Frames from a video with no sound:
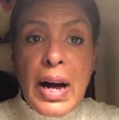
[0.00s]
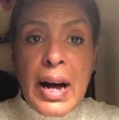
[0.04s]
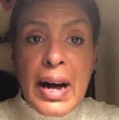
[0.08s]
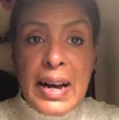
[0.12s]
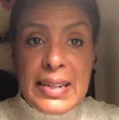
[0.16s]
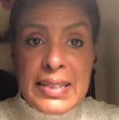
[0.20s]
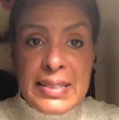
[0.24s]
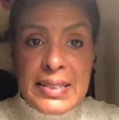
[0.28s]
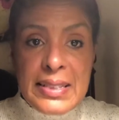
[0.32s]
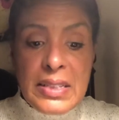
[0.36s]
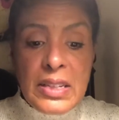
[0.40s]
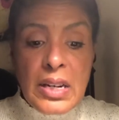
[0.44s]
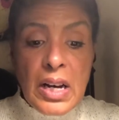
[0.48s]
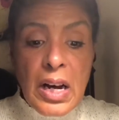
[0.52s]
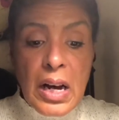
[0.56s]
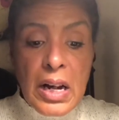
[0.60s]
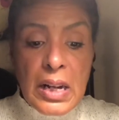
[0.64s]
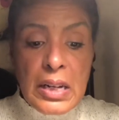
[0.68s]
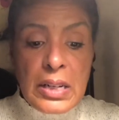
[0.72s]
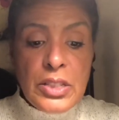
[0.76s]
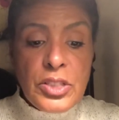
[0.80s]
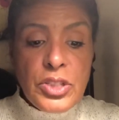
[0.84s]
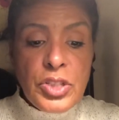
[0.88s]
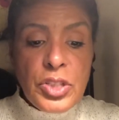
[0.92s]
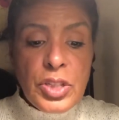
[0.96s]

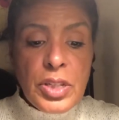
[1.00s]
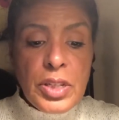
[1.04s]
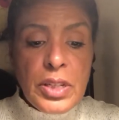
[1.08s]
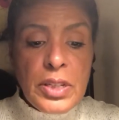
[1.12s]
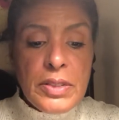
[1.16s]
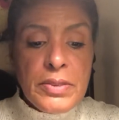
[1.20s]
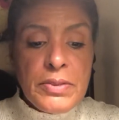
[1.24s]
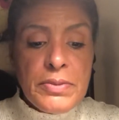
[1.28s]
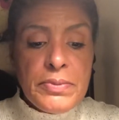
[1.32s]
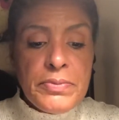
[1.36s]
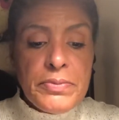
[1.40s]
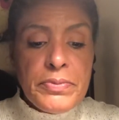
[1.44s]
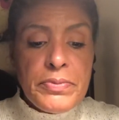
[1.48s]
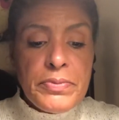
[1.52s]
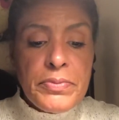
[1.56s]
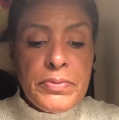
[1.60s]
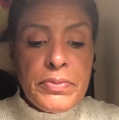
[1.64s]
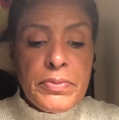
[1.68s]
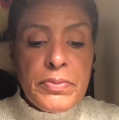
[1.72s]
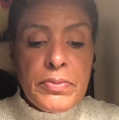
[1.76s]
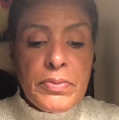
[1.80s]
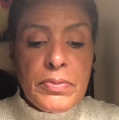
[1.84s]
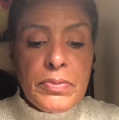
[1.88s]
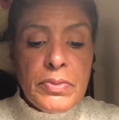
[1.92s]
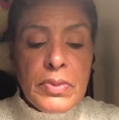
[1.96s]
ideology.
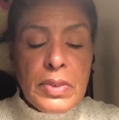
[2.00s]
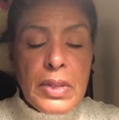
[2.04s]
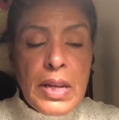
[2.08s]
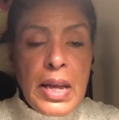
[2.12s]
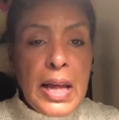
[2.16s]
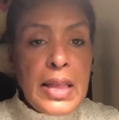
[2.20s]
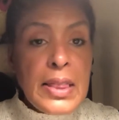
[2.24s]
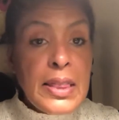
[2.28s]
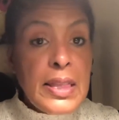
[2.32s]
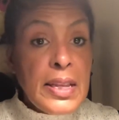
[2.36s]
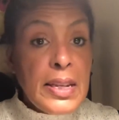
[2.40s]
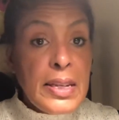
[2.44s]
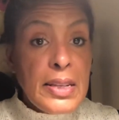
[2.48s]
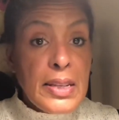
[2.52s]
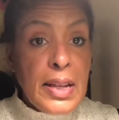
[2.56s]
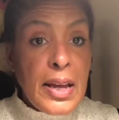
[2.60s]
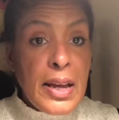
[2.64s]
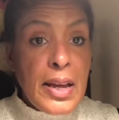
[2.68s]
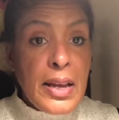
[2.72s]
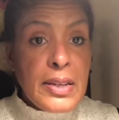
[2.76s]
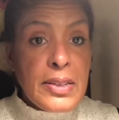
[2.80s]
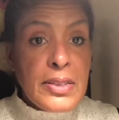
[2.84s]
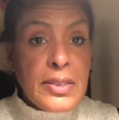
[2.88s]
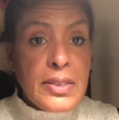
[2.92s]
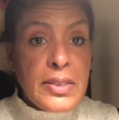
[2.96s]
And then
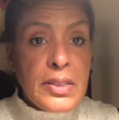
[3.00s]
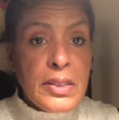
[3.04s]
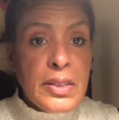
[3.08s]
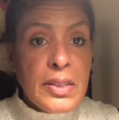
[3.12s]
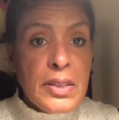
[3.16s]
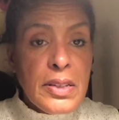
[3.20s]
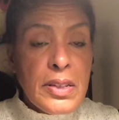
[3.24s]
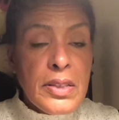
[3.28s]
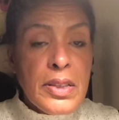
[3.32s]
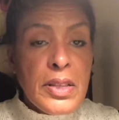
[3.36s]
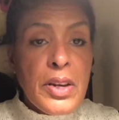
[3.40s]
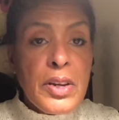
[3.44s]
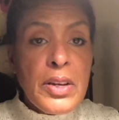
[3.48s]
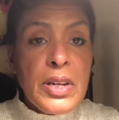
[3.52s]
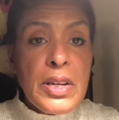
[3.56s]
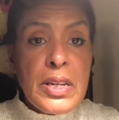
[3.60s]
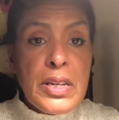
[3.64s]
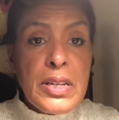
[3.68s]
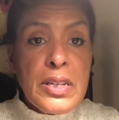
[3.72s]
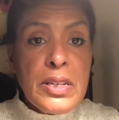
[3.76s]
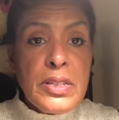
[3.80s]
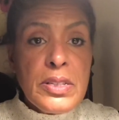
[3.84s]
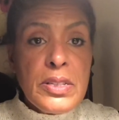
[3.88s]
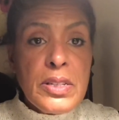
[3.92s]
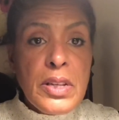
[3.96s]
last, there
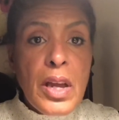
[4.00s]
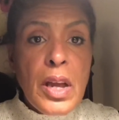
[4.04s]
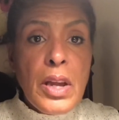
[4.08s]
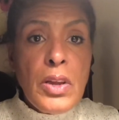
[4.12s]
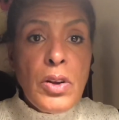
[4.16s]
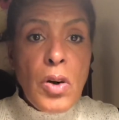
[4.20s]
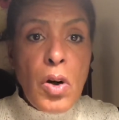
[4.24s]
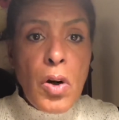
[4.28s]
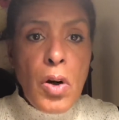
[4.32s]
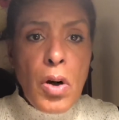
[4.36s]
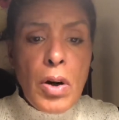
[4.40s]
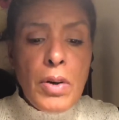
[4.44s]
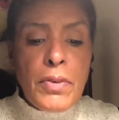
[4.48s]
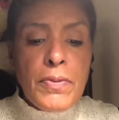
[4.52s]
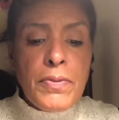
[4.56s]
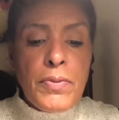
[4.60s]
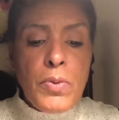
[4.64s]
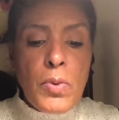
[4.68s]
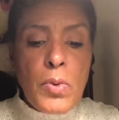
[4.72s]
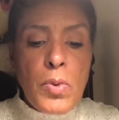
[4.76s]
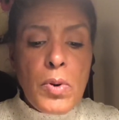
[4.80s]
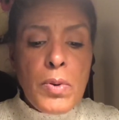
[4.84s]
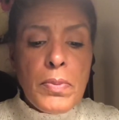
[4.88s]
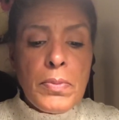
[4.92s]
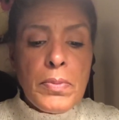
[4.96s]
is an art
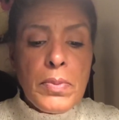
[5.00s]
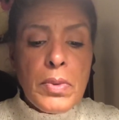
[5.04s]
form,